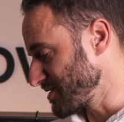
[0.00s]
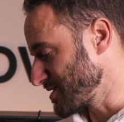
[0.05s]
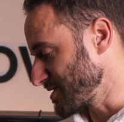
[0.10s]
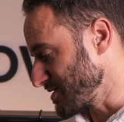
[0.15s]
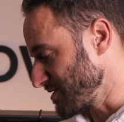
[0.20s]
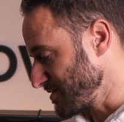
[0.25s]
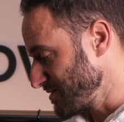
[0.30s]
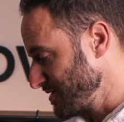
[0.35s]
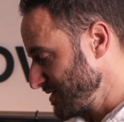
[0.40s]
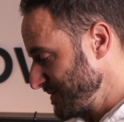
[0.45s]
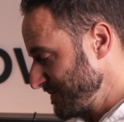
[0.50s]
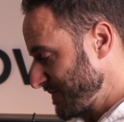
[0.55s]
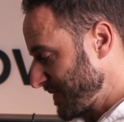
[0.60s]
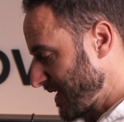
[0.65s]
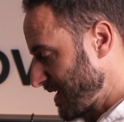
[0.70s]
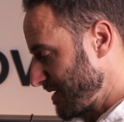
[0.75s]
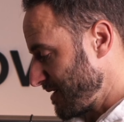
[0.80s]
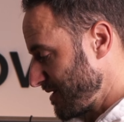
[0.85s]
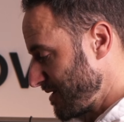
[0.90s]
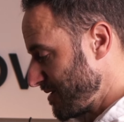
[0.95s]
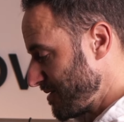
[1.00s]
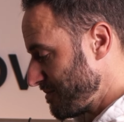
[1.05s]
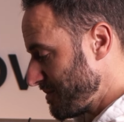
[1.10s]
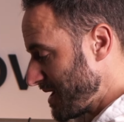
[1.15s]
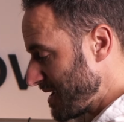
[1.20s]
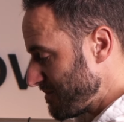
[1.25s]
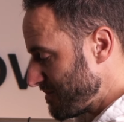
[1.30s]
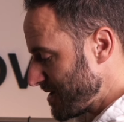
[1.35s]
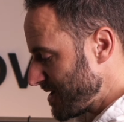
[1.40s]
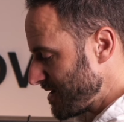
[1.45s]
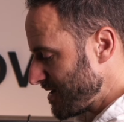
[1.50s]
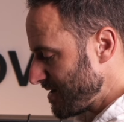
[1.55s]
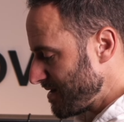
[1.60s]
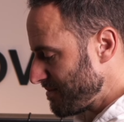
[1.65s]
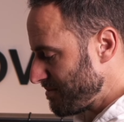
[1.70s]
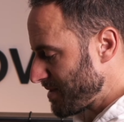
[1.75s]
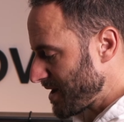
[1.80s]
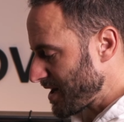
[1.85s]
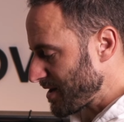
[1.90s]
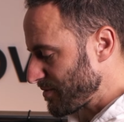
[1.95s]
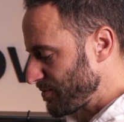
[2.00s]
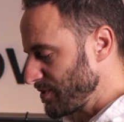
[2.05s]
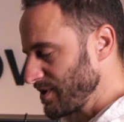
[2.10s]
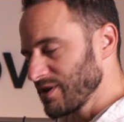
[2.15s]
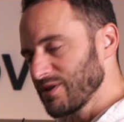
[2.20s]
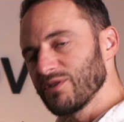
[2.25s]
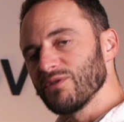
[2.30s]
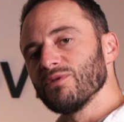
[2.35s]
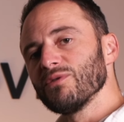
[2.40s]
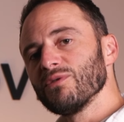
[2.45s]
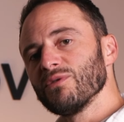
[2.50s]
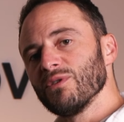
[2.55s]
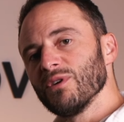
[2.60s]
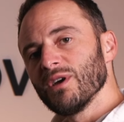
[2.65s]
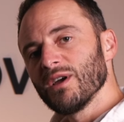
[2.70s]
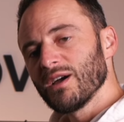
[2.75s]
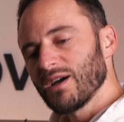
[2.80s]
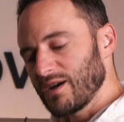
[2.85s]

So maybe Berk will do